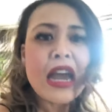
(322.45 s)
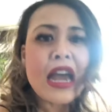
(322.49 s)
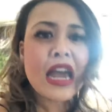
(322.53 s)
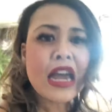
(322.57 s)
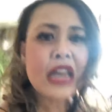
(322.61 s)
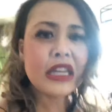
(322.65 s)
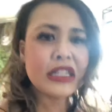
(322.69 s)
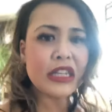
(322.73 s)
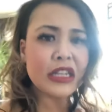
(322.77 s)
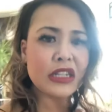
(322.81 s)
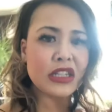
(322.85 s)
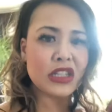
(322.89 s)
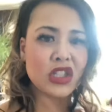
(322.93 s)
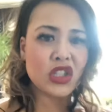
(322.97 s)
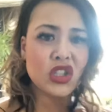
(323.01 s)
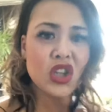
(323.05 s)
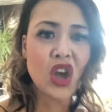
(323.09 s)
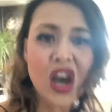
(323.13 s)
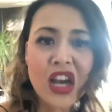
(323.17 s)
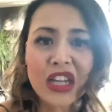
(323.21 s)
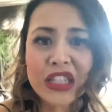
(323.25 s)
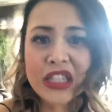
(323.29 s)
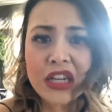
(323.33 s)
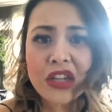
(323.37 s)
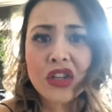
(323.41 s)
It's
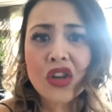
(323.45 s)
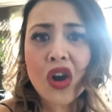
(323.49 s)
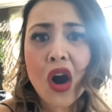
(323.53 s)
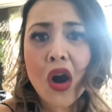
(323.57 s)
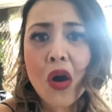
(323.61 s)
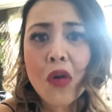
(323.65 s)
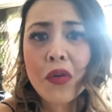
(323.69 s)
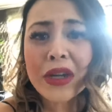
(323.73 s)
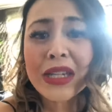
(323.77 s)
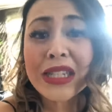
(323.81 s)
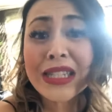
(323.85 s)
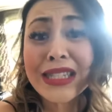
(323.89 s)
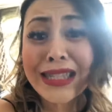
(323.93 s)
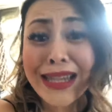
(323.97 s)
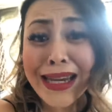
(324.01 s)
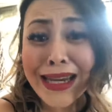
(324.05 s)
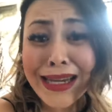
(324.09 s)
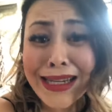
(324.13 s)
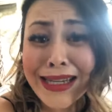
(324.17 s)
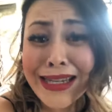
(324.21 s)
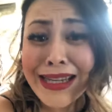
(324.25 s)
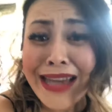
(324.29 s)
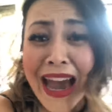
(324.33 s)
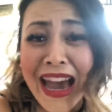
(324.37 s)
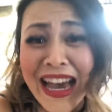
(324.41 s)
exhausting to always
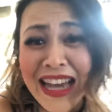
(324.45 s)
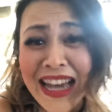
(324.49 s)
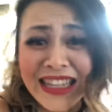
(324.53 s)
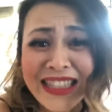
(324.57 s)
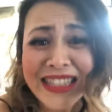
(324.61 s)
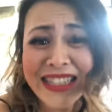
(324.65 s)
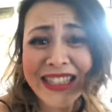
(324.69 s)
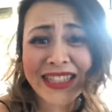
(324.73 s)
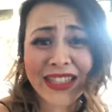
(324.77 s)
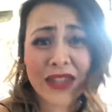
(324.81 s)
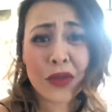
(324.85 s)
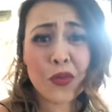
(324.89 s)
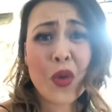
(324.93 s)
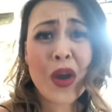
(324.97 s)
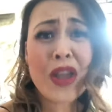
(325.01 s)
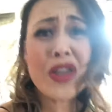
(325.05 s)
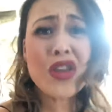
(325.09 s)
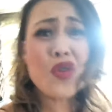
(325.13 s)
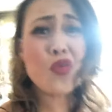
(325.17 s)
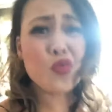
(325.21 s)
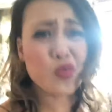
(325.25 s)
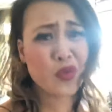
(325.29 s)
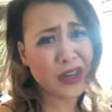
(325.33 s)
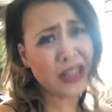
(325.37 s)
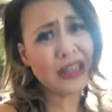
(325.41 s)
say yes when
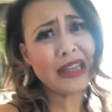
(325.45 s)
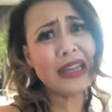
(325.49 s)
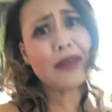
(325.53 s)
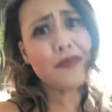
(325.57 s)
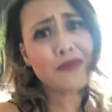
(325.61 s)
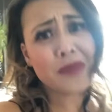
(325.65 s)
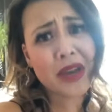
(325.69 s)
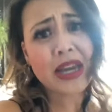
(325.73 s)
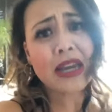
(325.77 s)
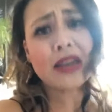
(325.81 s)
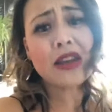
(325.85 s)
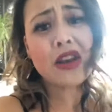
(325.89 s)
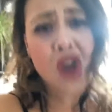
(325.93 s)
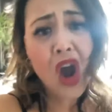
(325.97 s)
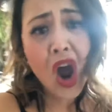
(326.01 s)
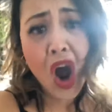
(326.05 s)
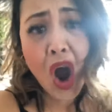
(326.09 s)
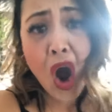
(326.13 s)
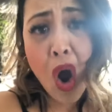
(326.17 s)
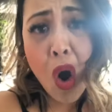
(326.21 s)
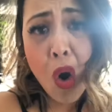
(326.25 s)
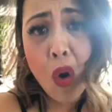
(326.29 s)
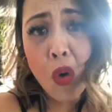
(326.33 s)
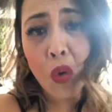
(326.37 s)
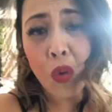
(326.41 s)
you really mean
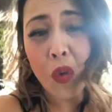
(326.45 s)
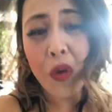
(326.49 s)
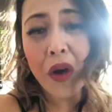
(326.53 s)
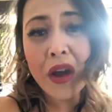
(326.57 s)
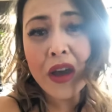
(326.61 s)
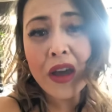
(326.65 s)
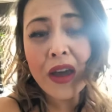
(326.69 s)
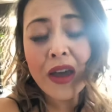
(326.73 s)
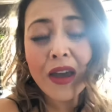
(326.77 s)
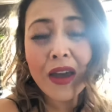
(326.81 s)
no.